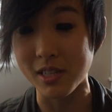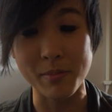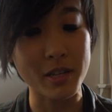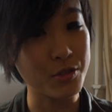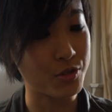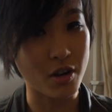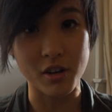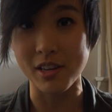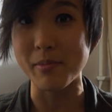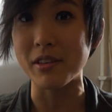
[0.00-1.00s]
And I'm not just
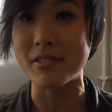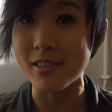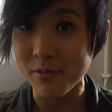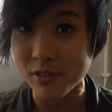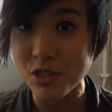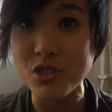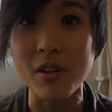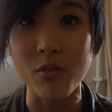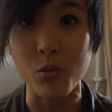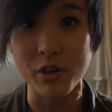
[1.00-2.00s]
talking about the definition
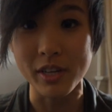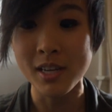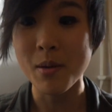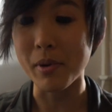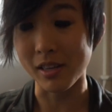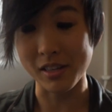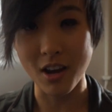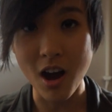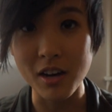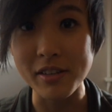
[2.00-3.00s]
of the word, but in
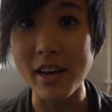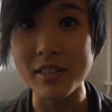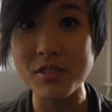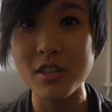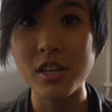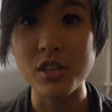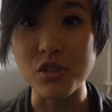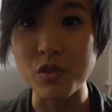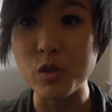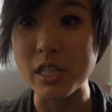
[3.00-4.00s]
context.
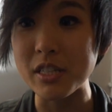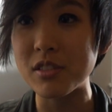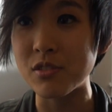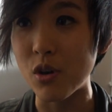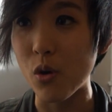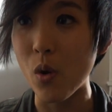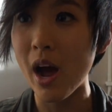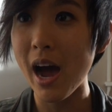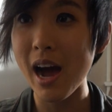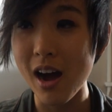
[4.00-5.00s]
You need to know
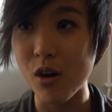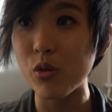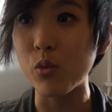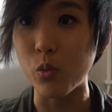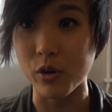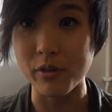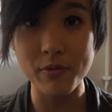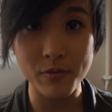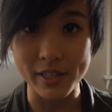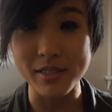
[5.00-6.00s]
how the word
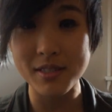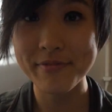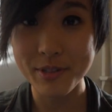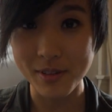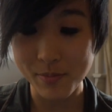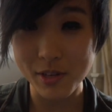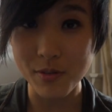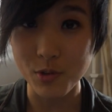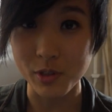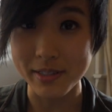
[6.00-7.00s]
fits. So let me
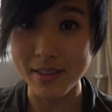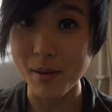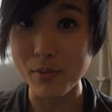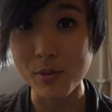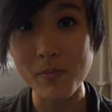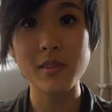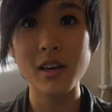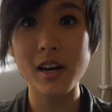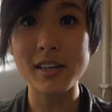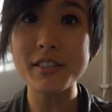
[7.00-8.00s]
give you an example.
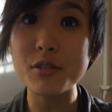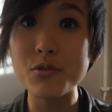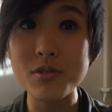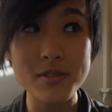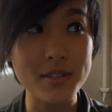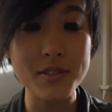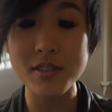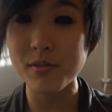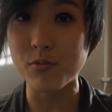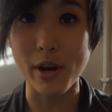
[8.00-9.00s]
I used
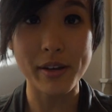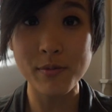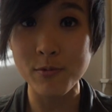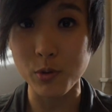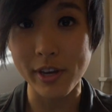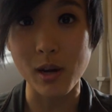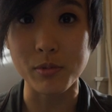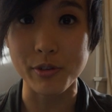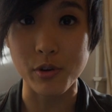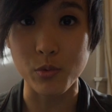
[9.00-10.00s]
16 random
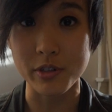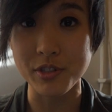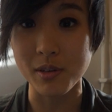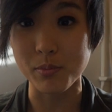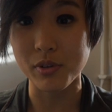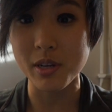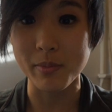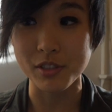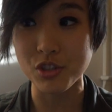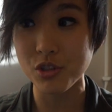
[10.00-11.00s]
vocabulary words and pretty
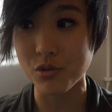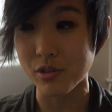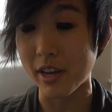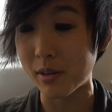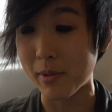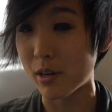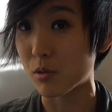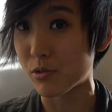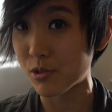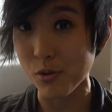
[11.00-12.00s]
much created my
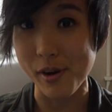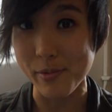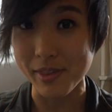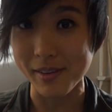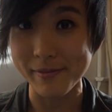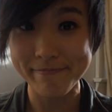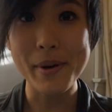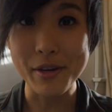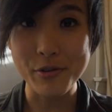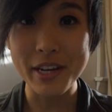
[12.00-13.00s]
own story with it.
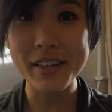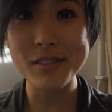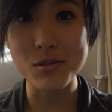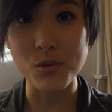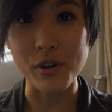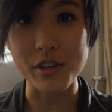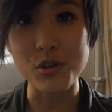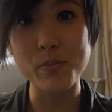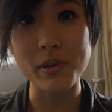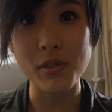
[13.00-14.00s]
By creating a story,
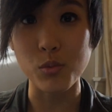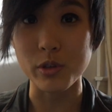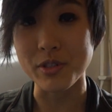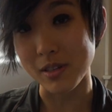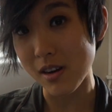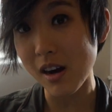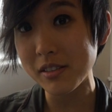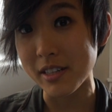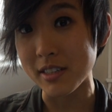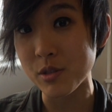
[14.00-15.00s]
you put the words in
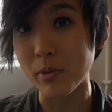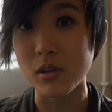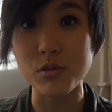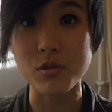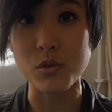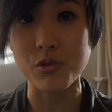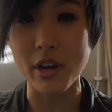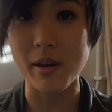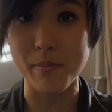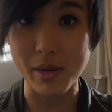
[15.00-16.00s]
context, but also
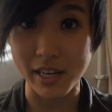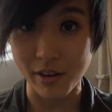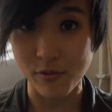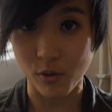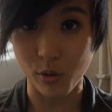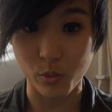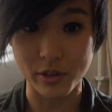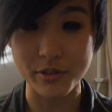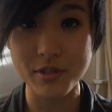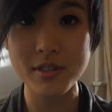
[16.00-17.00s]
create meaning for the
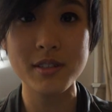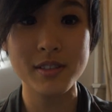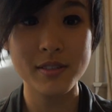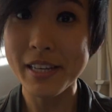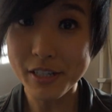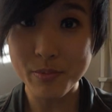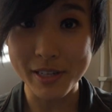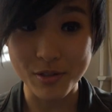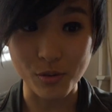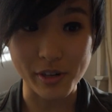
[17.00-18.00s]
words. Here's my
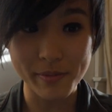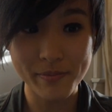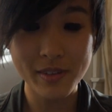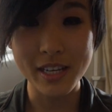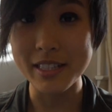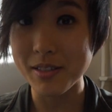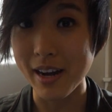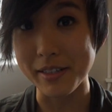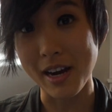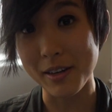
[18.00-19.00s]
story.
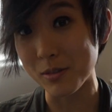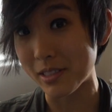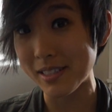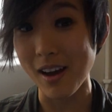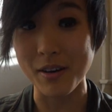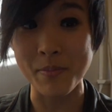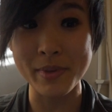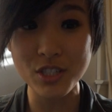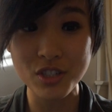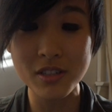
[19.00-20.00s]
I titled it,
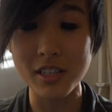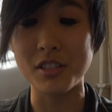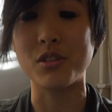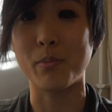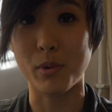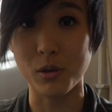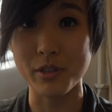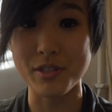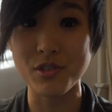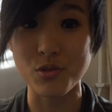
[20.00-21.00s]
Admission into
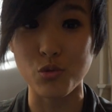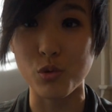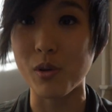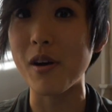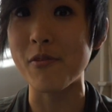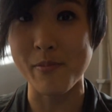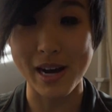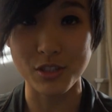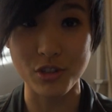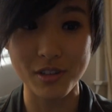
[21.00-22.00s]
Merlin's School of
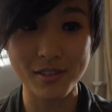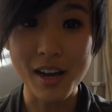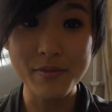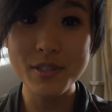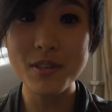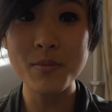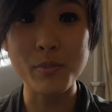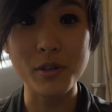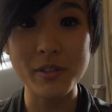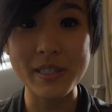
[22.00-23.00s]
Magic. I visited
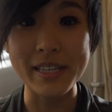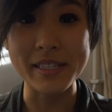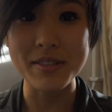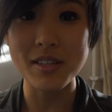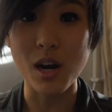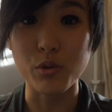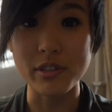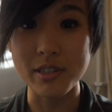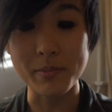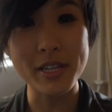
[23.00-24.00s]
Merlin in his tower
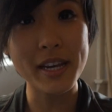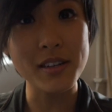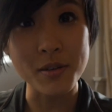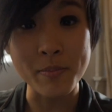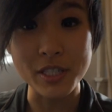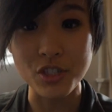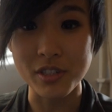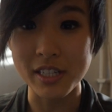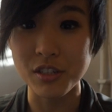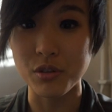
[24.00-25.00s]
to obtain admission
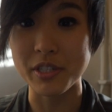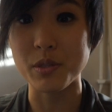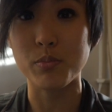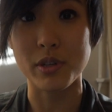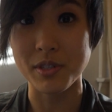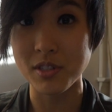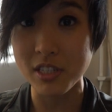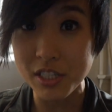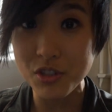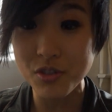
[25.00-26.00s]
into his
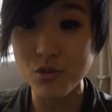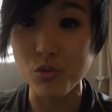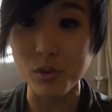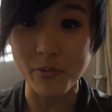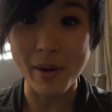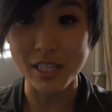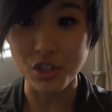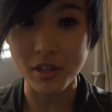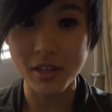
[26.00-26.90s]
prestigious School of Magic.